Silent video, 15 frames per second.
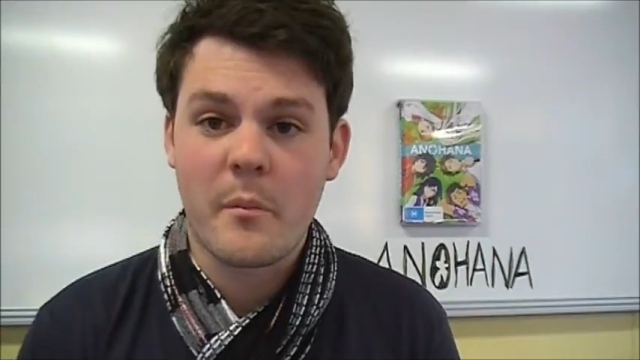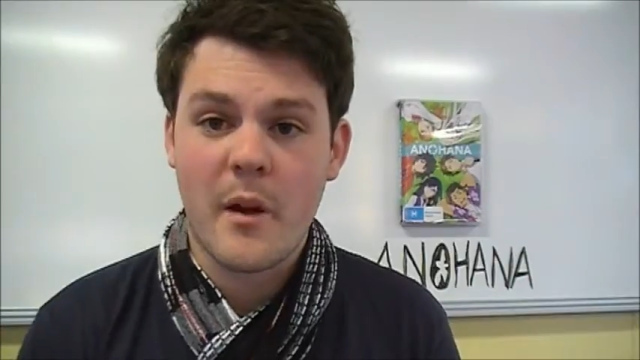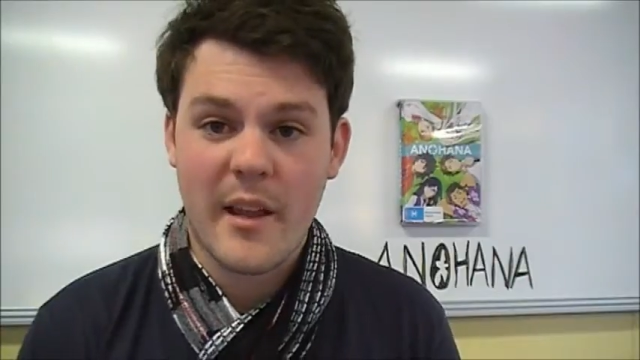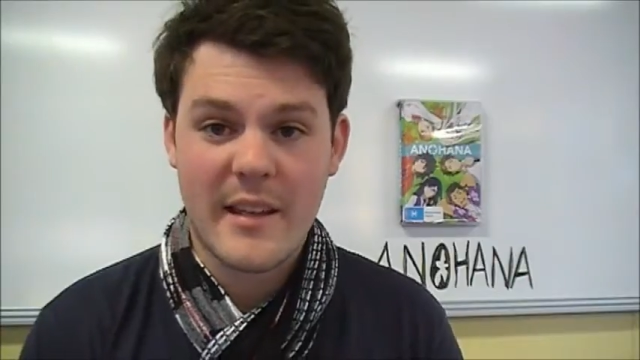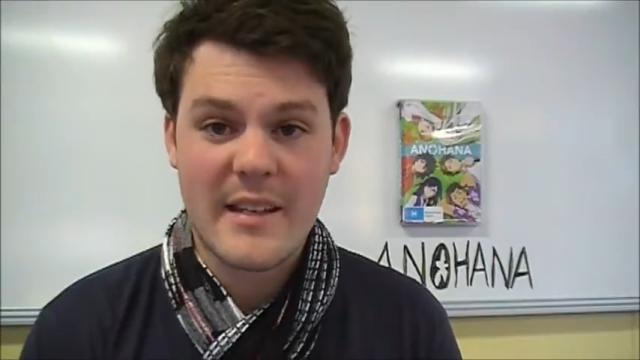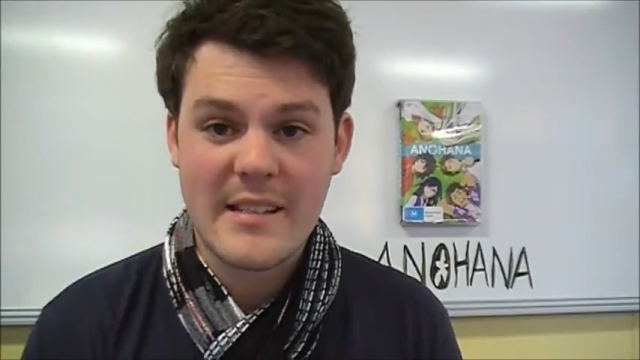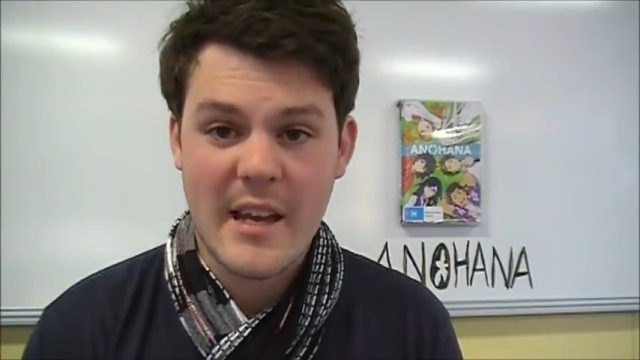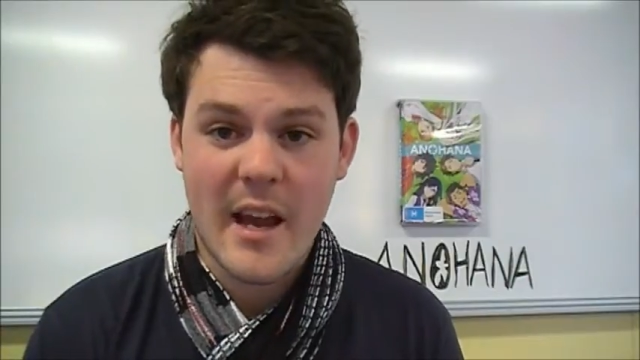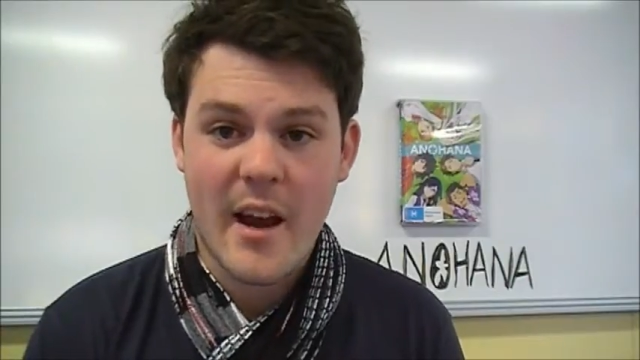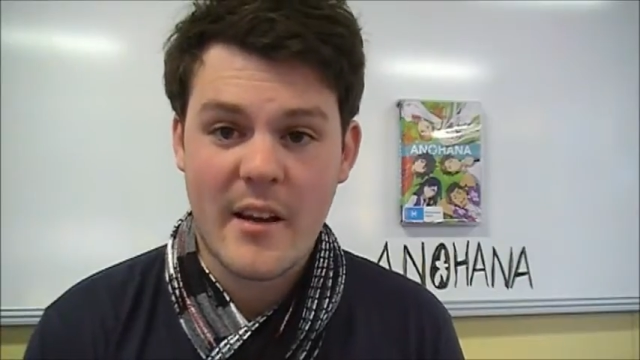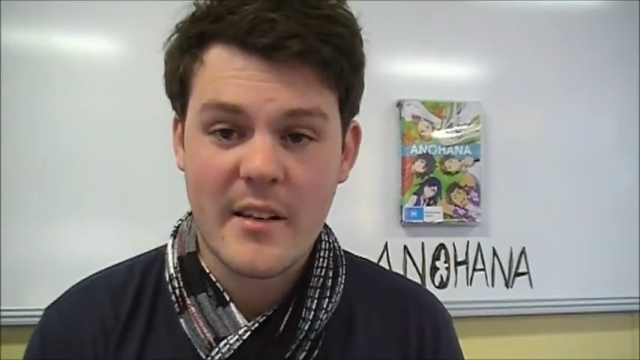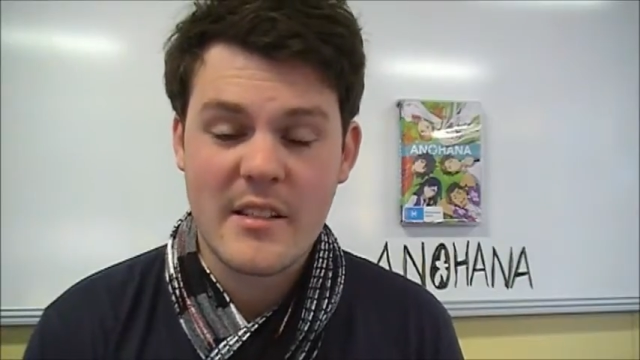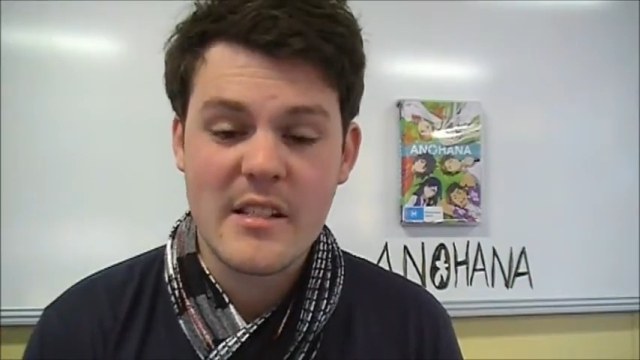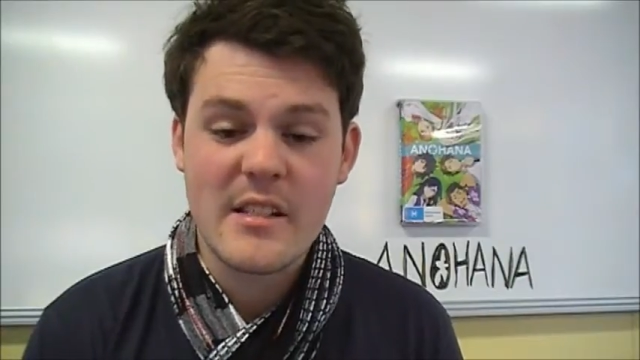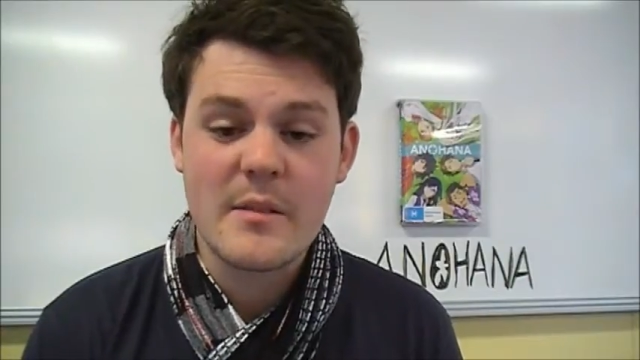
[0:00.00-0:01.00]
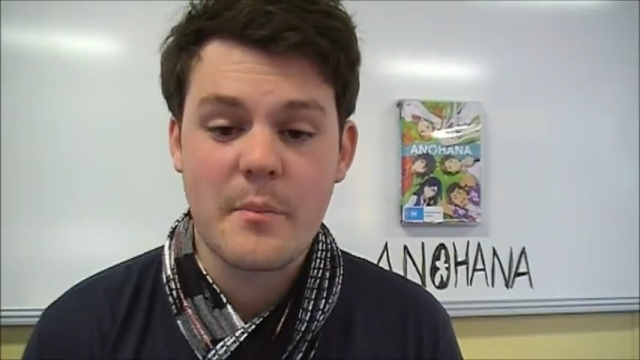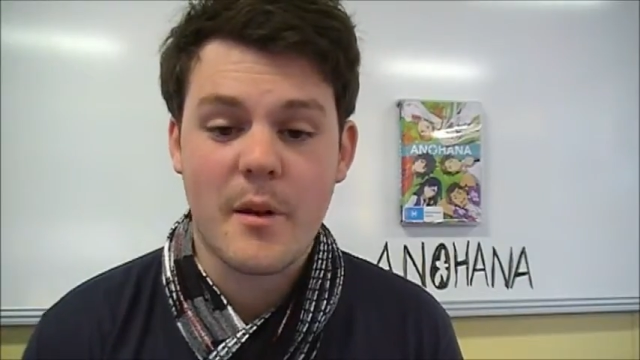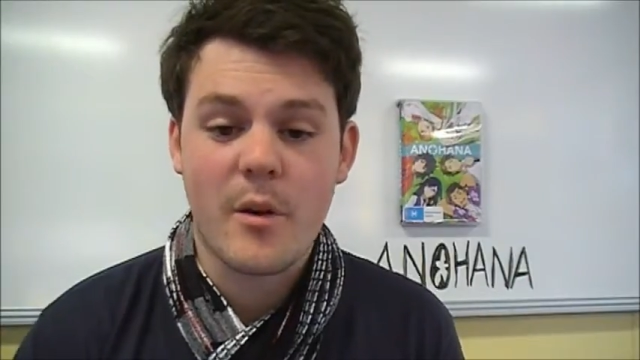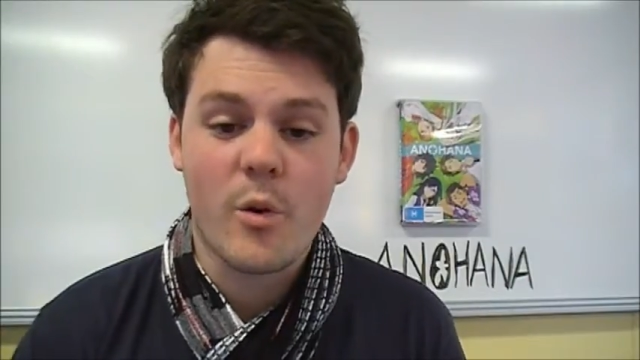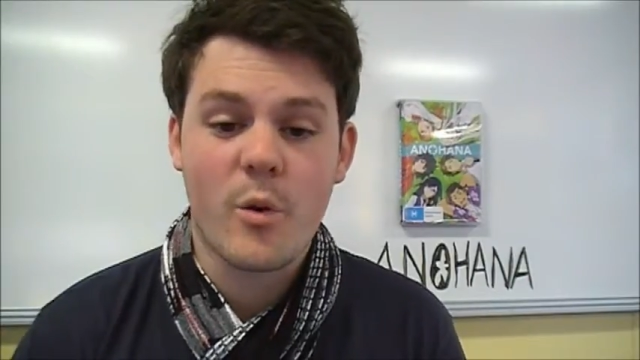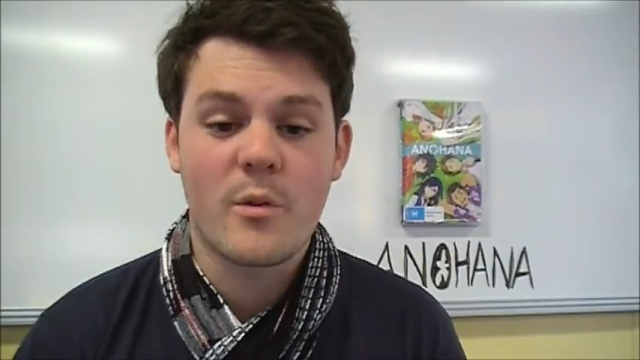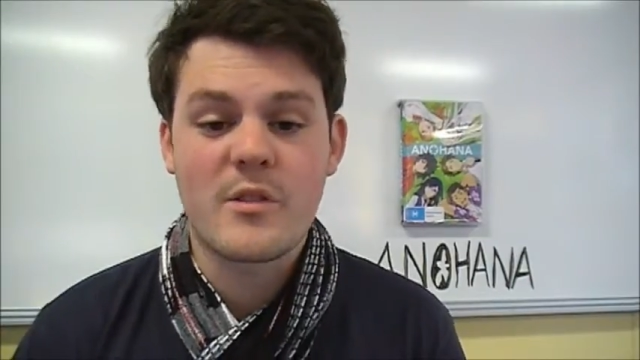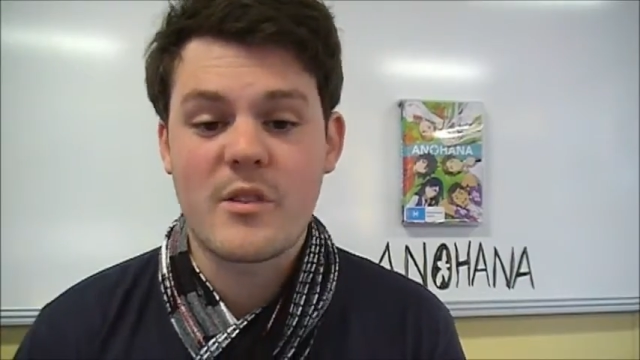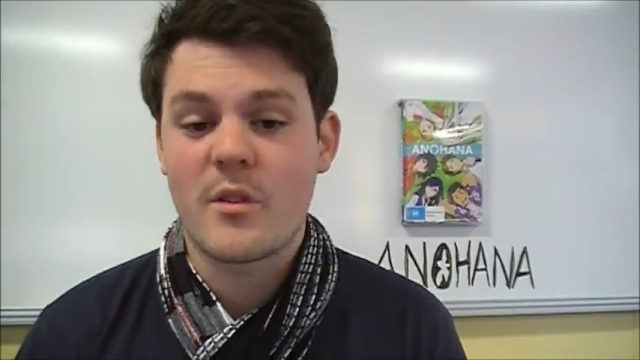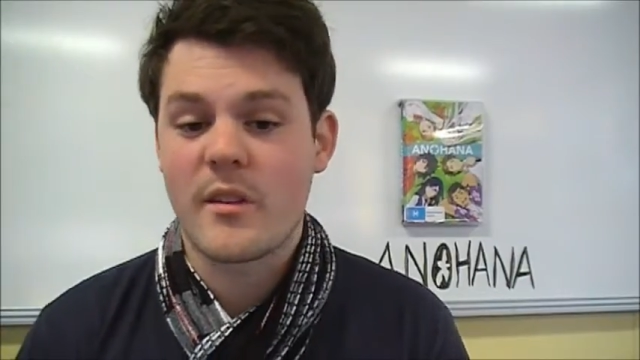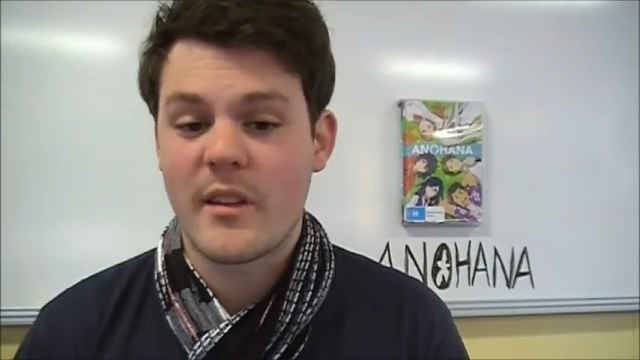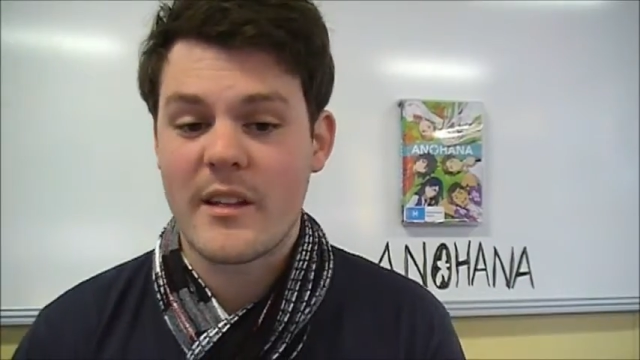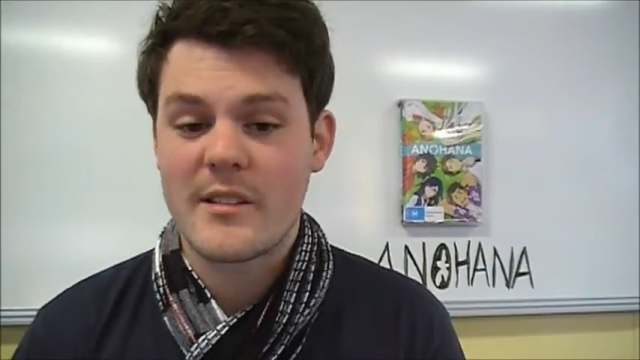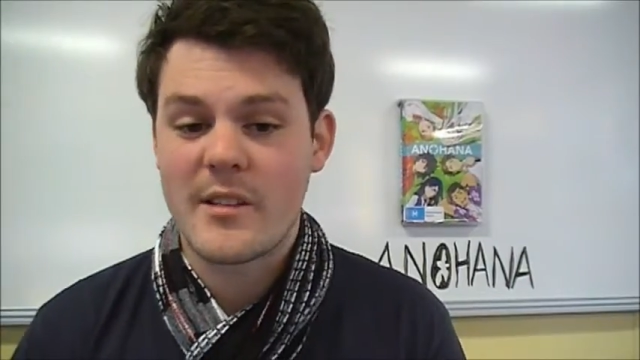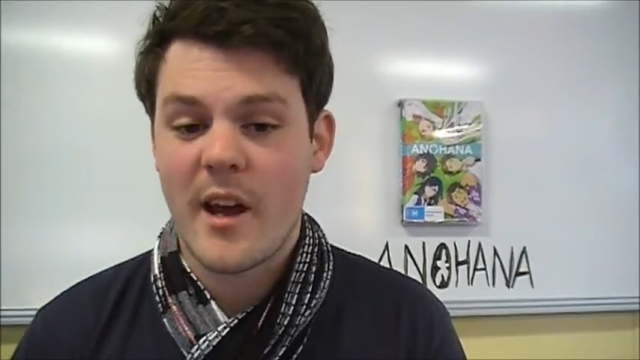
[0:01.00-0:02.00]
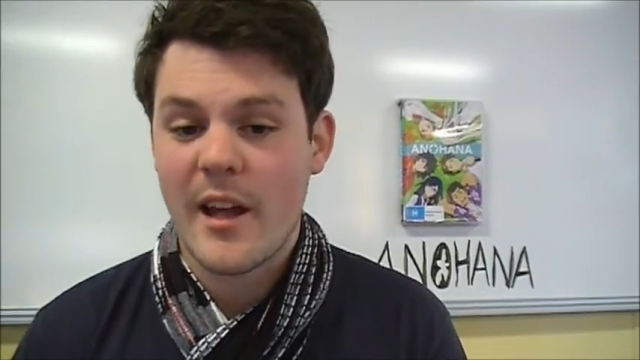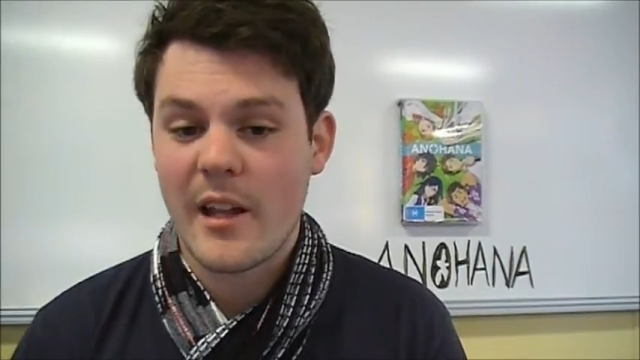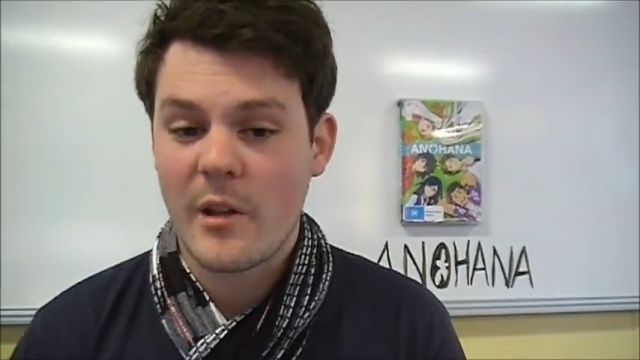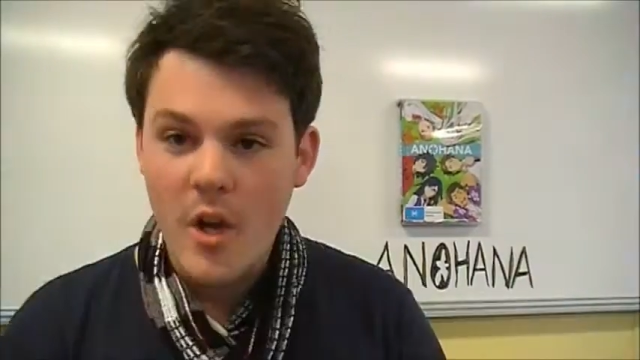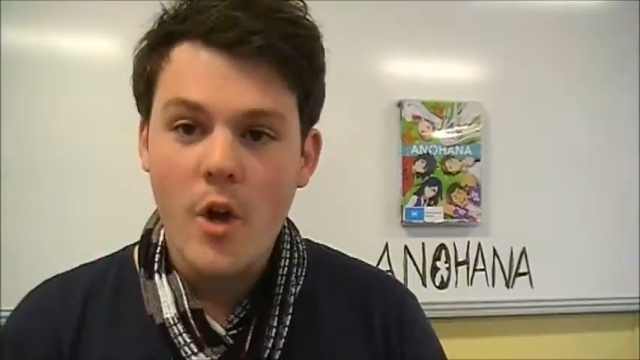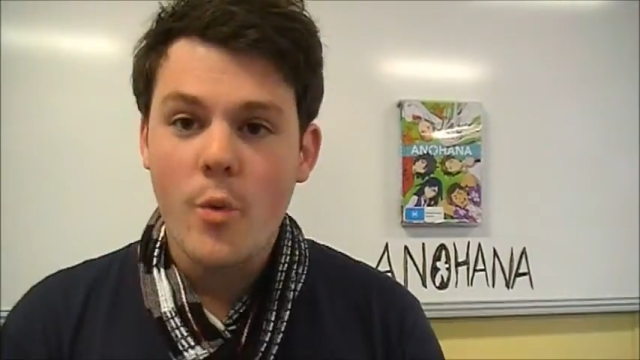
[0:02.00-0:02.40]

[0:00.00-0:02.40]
by these characters, but also their dialogue,